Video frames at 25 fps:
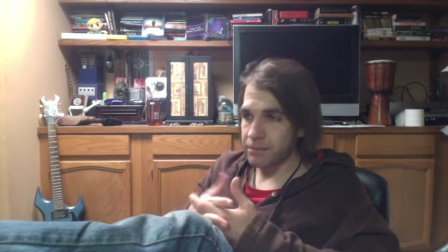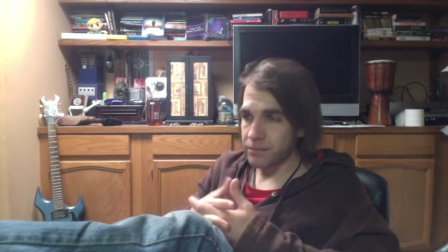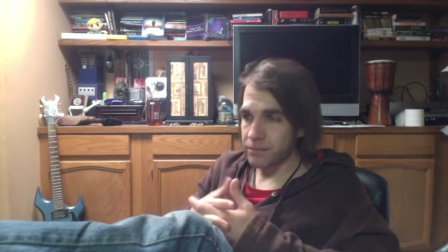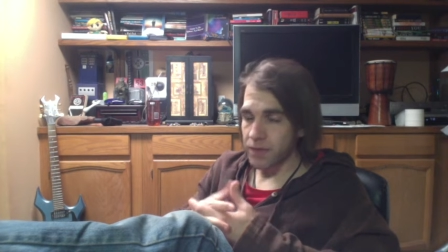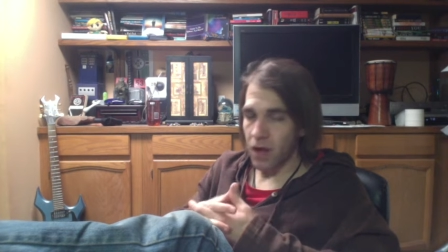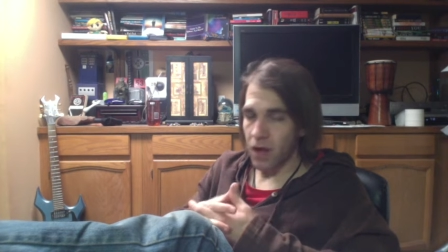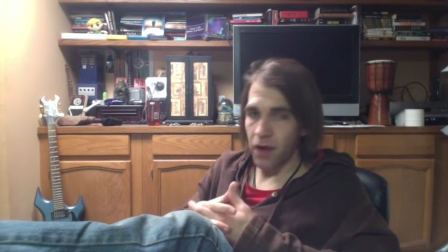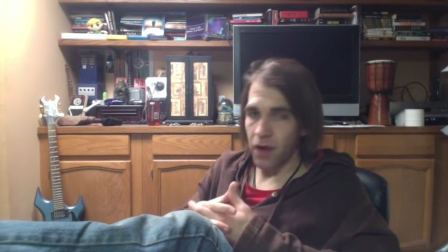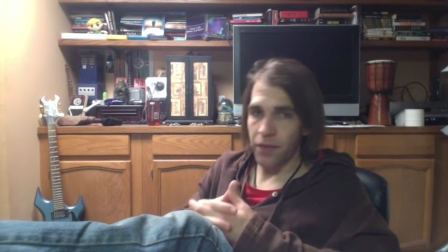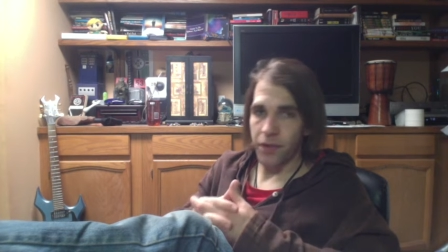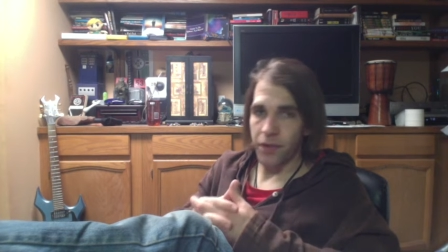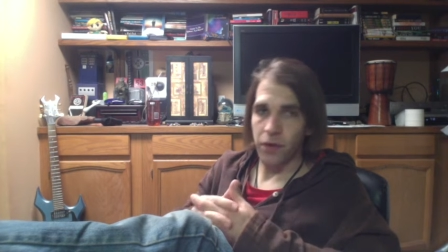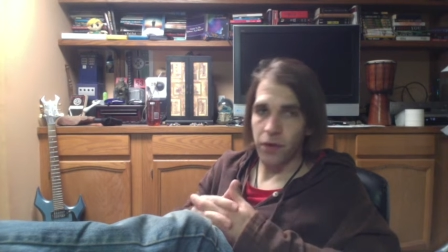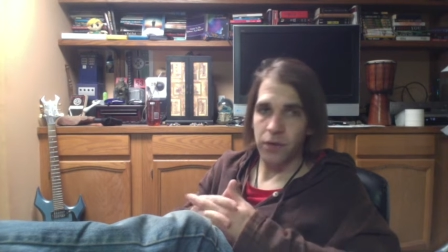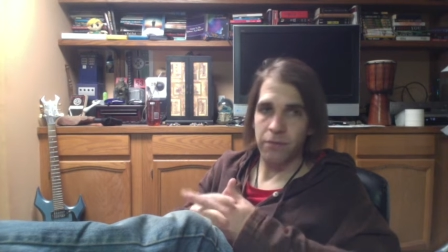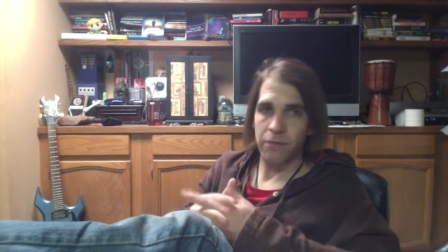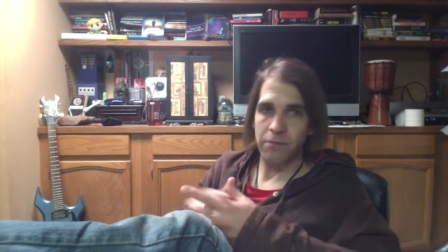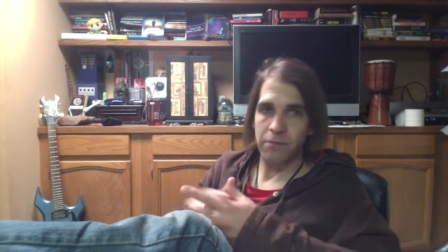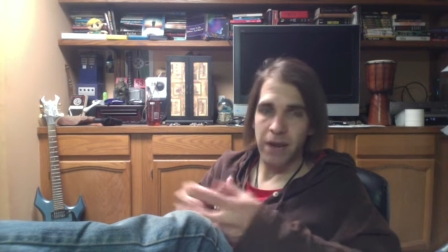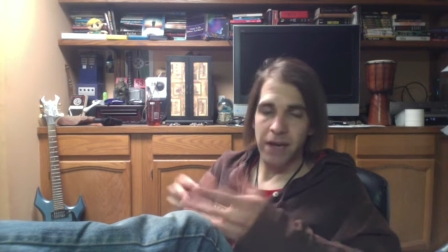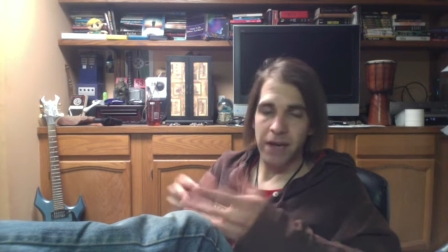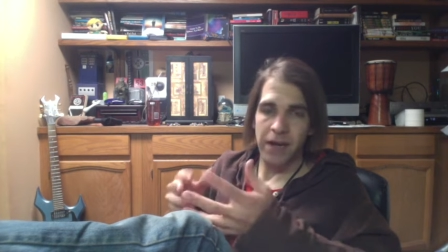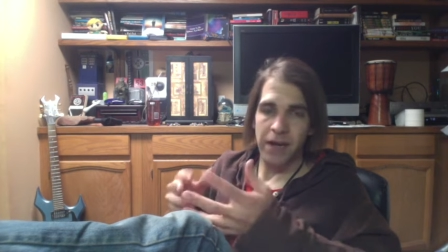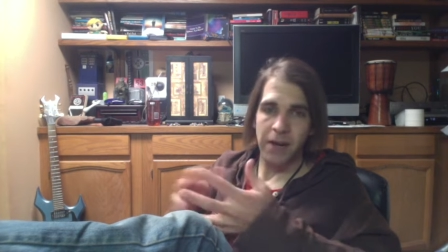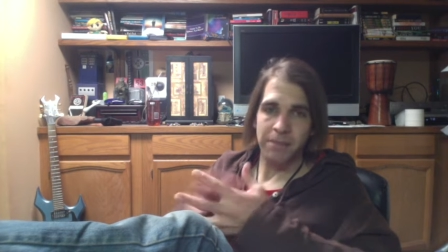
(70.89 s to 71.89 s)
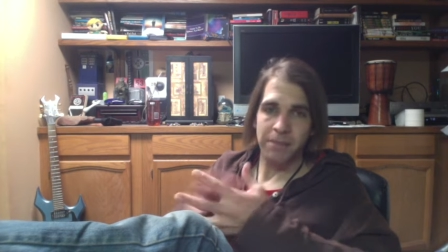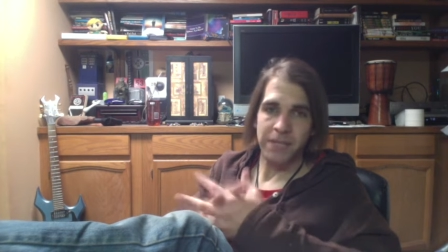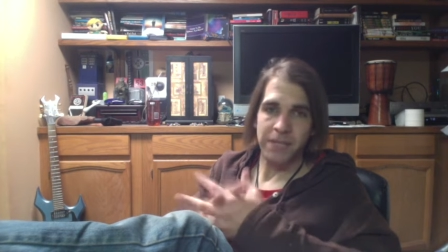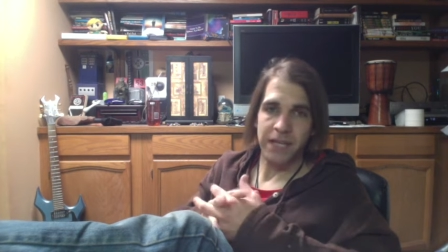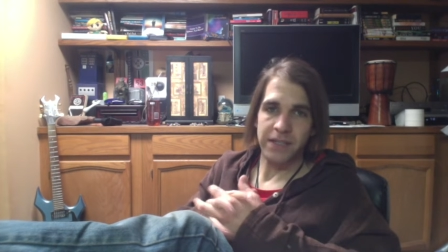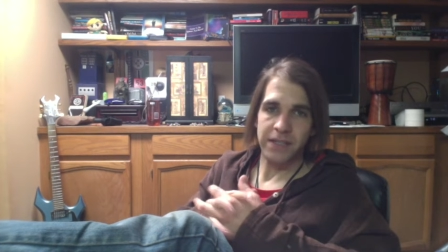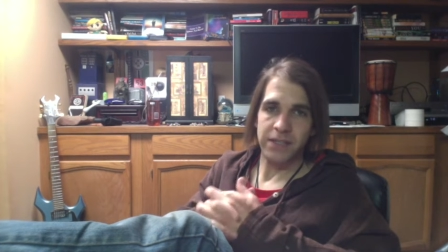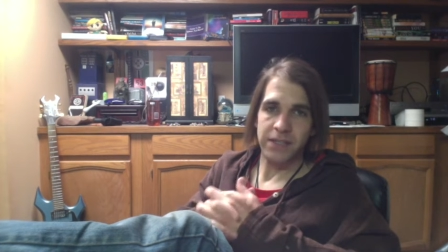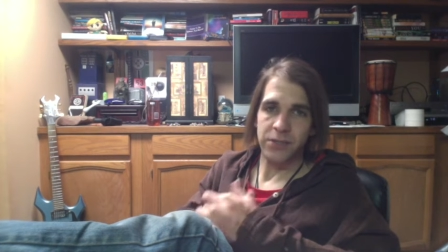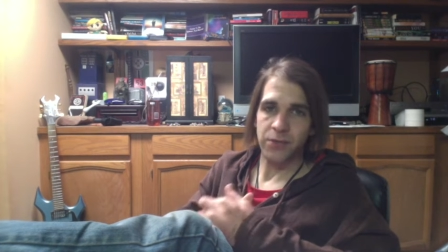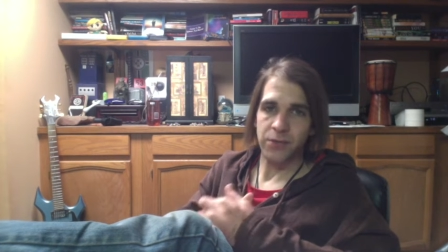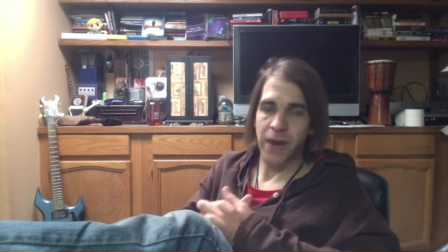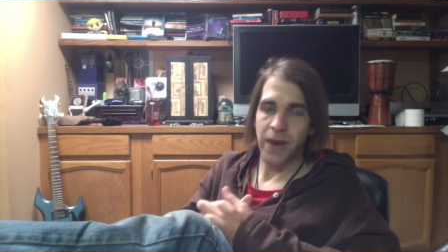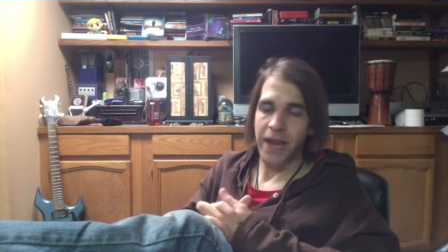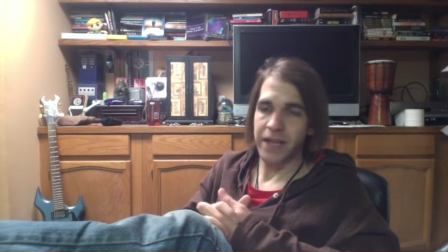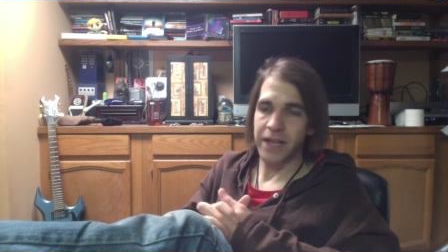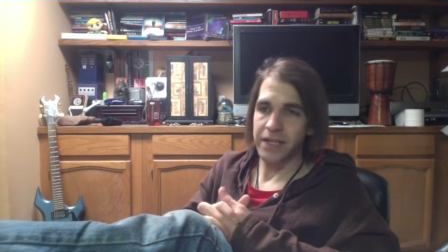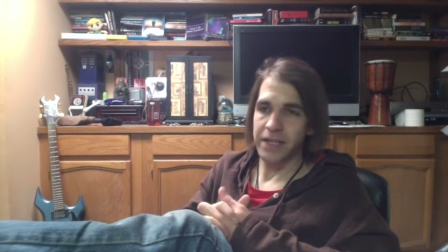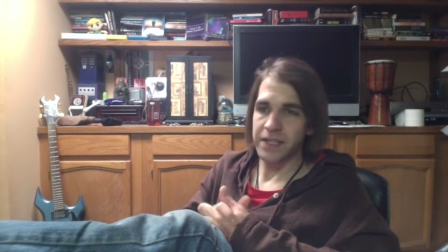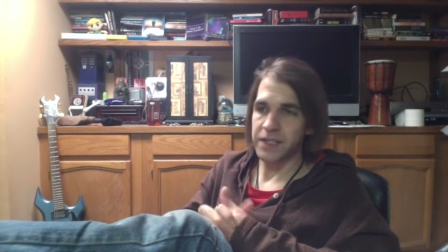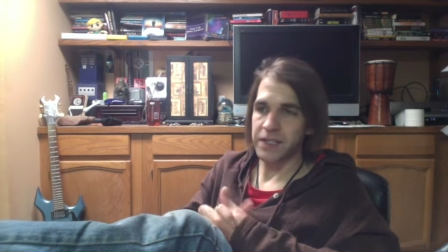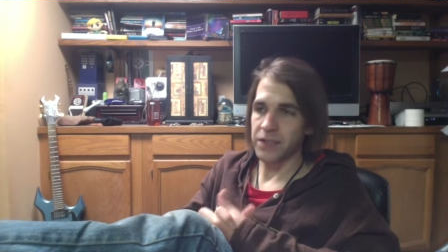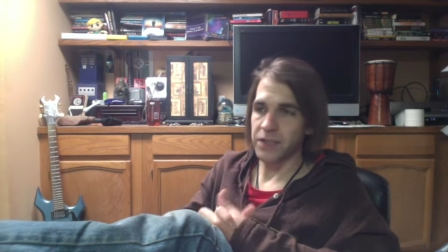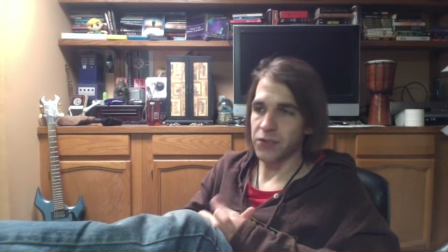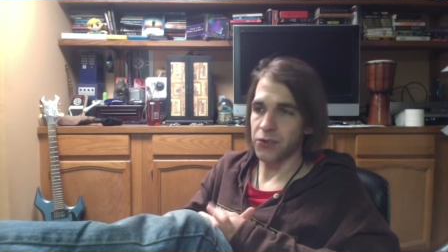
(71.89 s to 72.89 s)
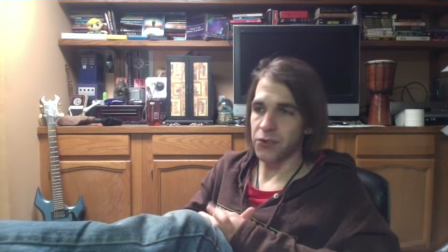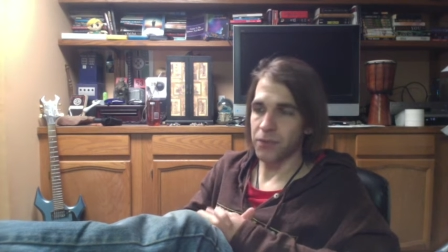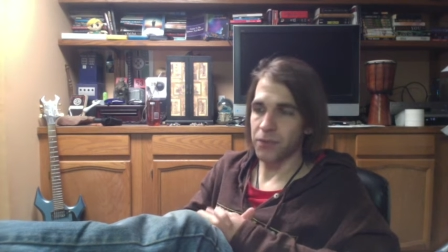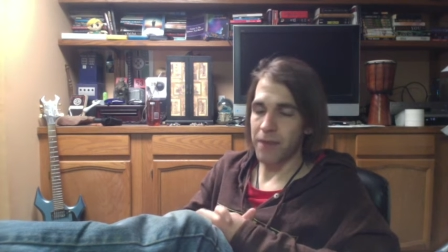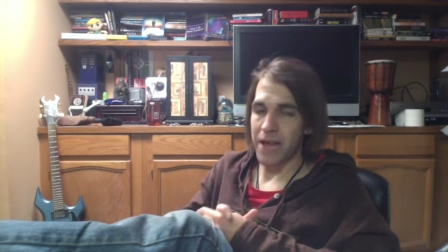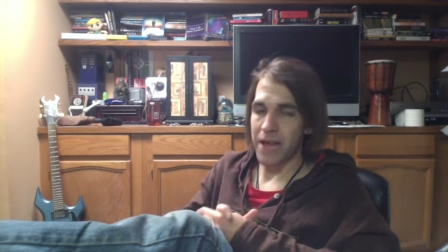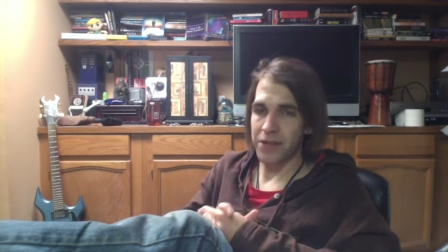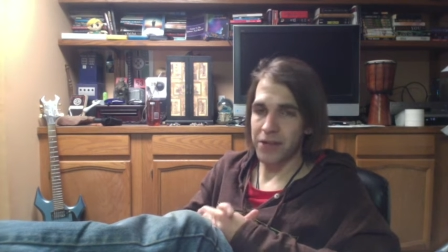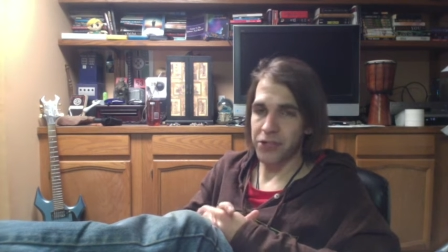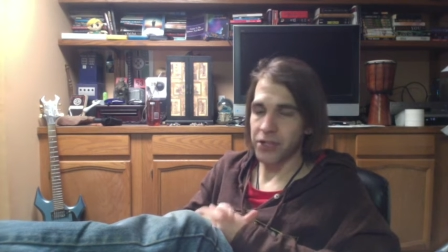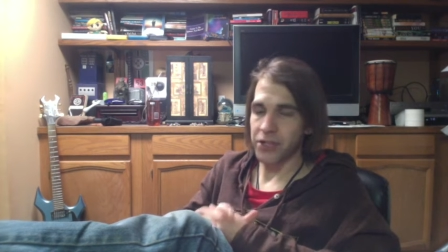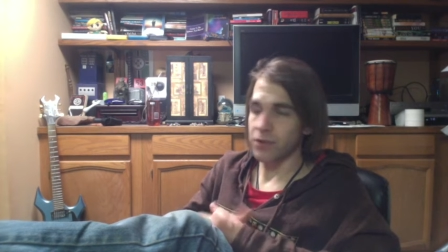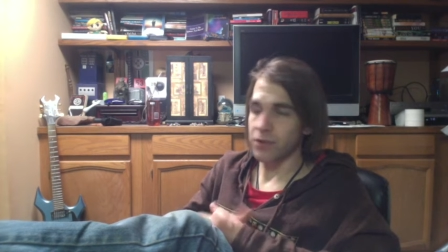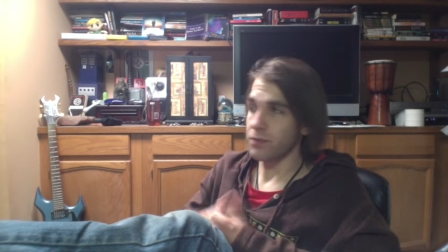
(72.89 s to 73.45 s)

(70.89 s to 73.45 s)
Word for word: Although my update to Handy Sigil Magic,